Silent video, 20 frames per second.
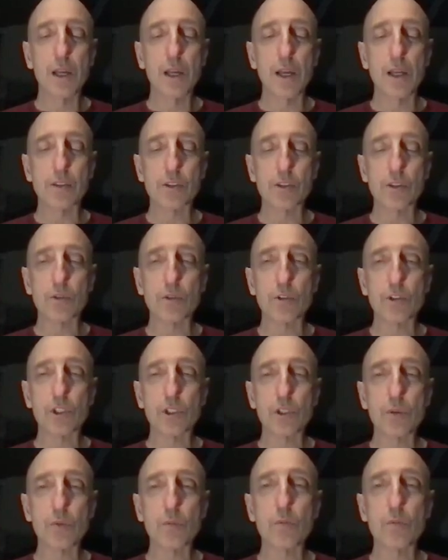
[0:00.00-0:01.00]
And so
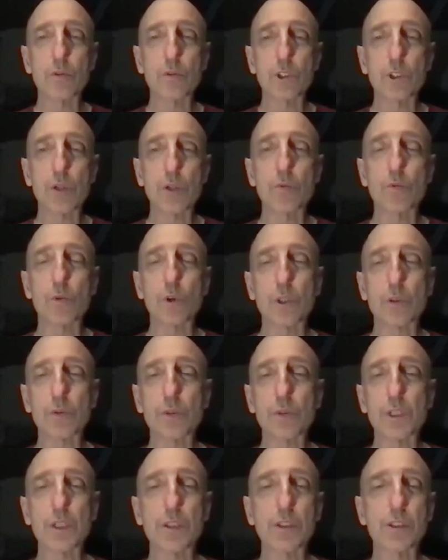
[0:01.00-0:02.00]
she had
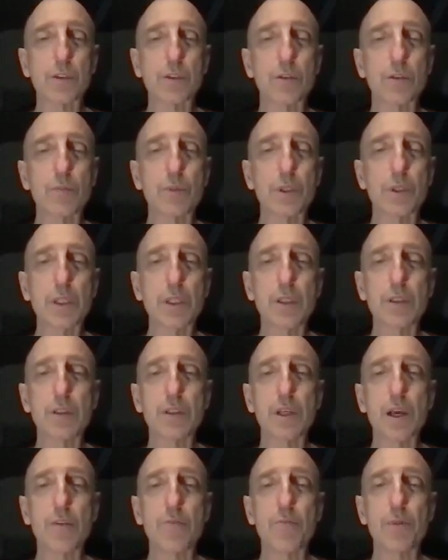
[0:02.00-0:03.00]
worked with us a little bit
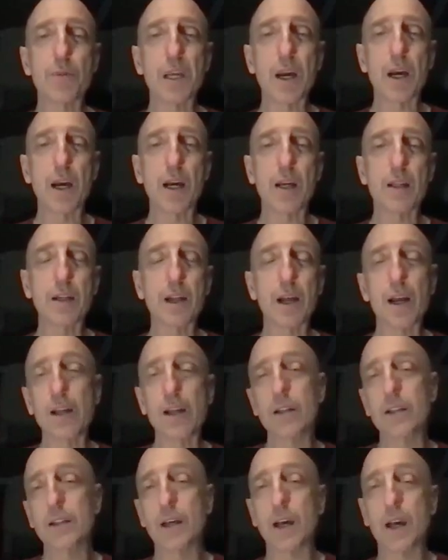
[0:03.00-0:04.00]
in the FBI, and
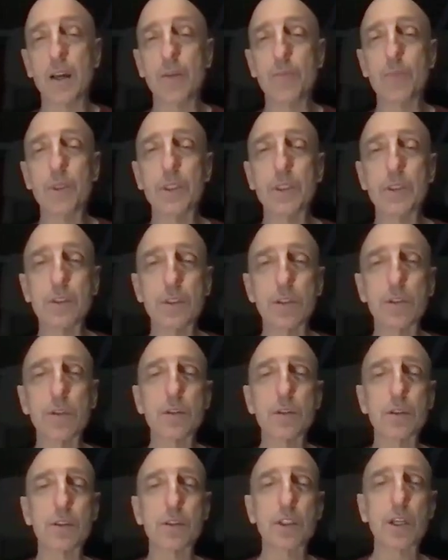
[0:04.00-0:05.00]
I had been
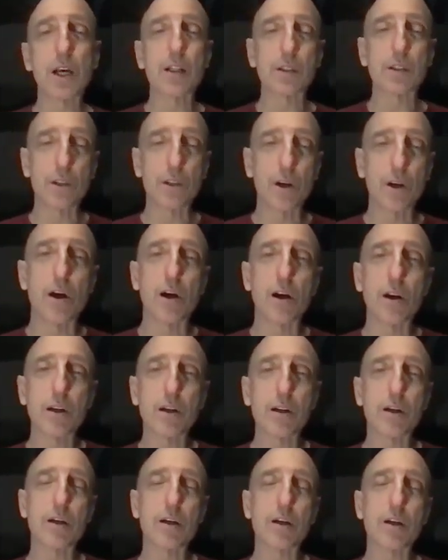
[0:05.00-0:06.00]
to Scotland
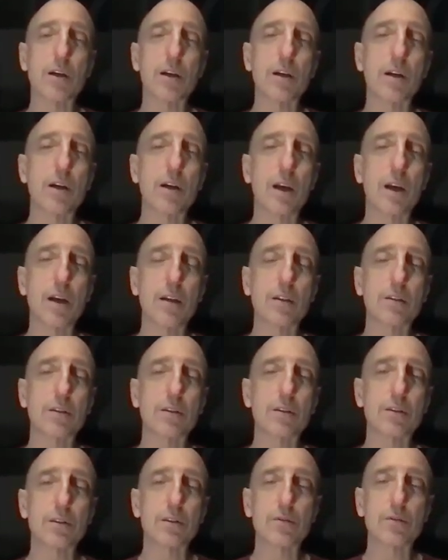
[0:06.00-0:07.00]
Yard
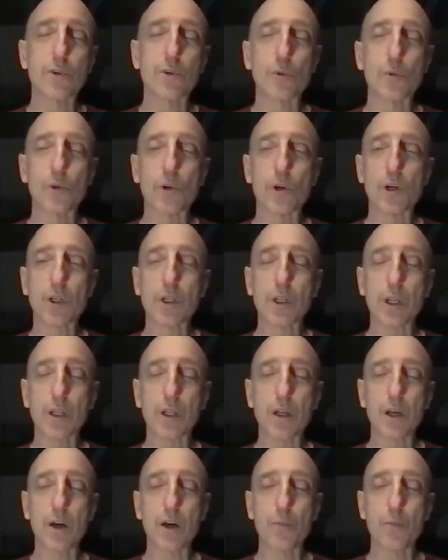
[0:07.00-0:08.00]
for work
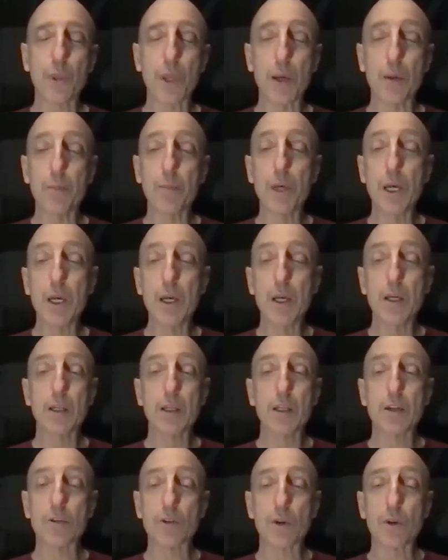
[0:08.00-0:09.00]
and helped them
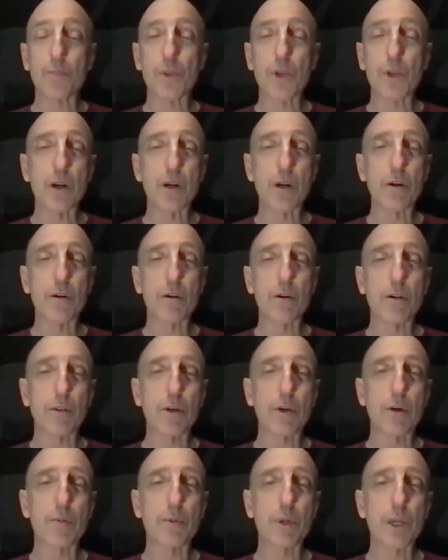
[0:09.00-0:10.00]
gear up their
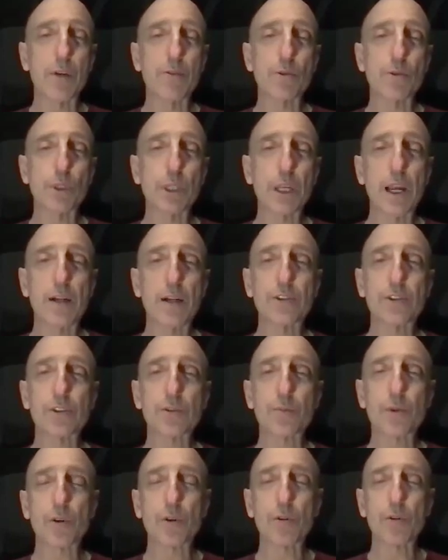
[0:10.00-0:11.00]
behavioral
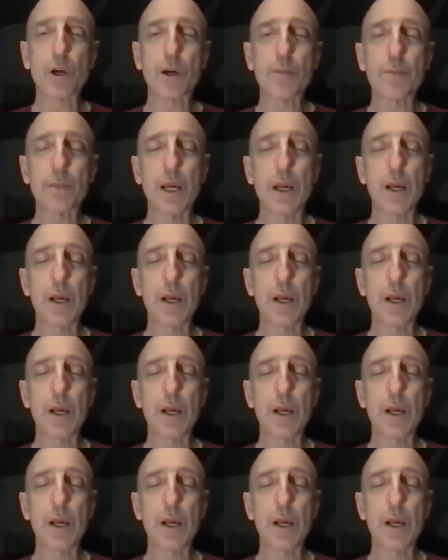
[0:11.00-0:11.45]
analysis program.